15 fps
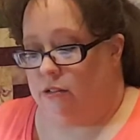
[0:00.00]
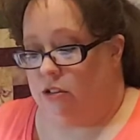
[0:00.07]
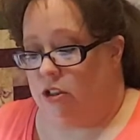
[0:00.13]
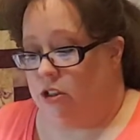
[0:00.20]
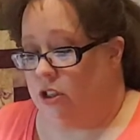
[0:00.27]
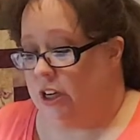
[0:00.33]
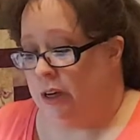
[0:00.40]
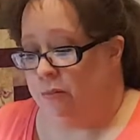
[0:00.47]

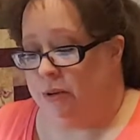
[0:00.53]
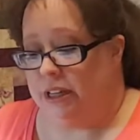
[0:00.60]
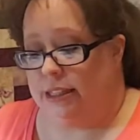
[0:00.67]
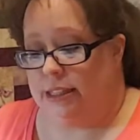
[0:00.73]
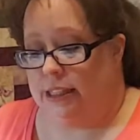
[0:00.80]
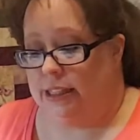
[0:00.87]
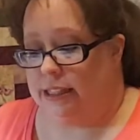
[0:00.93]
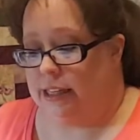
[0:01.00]
Just chain
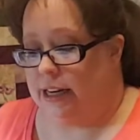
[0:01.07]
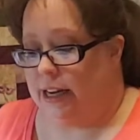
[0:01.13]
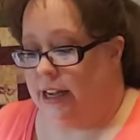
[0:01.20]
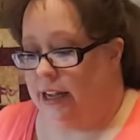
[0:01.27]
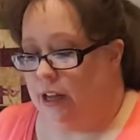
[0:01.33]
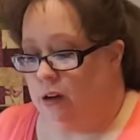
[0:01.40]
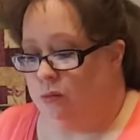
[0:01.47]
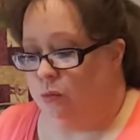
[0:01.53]
piecing
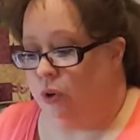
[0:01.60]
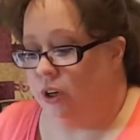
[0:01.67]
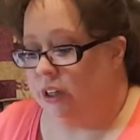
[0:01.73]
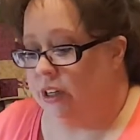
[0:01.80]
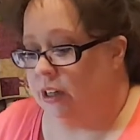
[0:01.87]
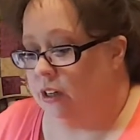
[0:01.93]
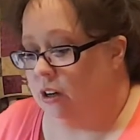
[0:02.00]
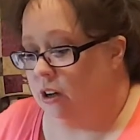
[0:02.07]
today. I'm
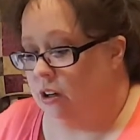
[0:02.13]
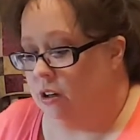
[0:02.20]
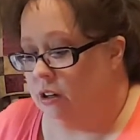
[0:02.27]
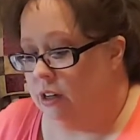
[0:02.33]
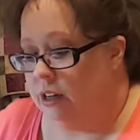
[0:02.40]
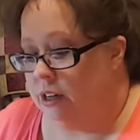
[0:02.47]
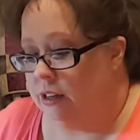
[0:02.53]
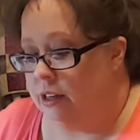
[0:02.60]
working
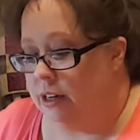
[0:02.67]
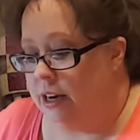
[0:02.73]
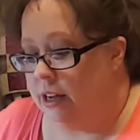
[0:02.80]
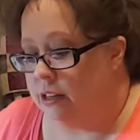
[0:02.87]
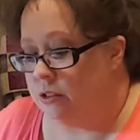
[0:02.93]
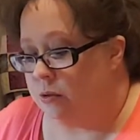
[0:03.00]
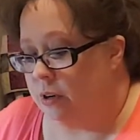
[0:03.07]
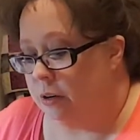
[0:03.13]
on the
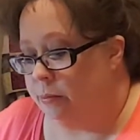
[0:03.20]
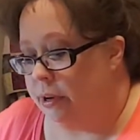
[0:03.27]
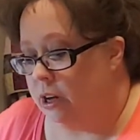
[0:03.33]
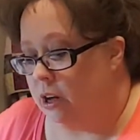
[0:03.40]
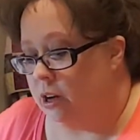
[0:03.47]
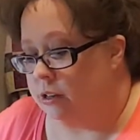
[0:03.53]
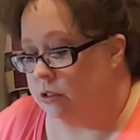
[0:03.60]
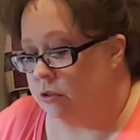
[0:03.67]
next round of my
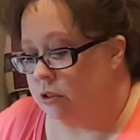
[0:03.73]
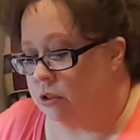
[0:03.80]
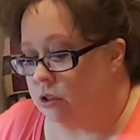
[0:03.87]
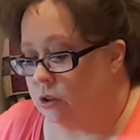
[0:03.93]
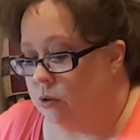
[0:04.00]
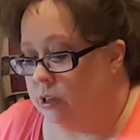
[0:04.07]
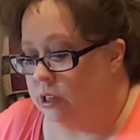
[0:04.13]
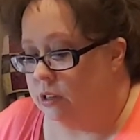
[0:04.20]
ostrich
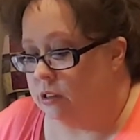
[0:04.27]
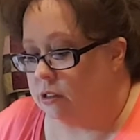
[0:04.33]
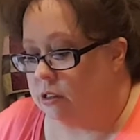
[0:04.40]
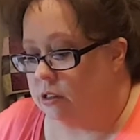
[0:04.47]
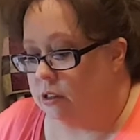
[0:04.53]
quilt.